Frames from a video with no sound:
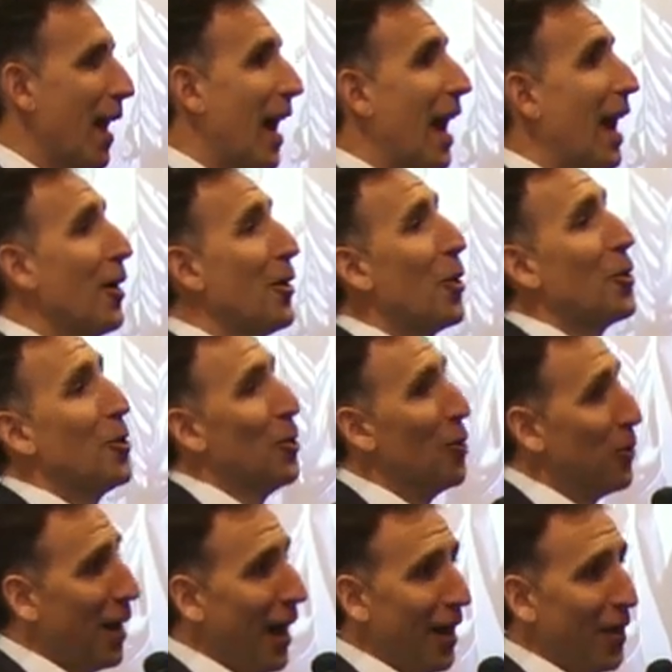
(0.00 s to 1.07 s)
I don't
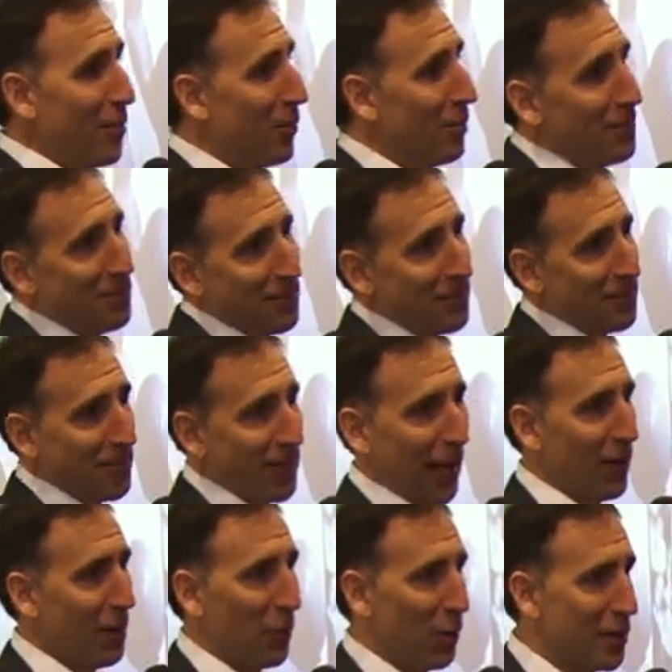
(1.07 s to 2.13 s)
know I don't
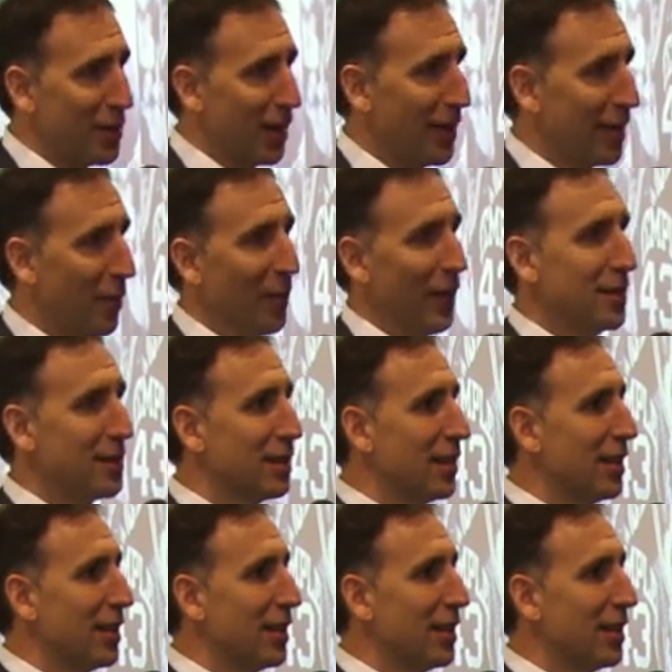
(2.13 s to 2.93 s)
kind of appreciate that much.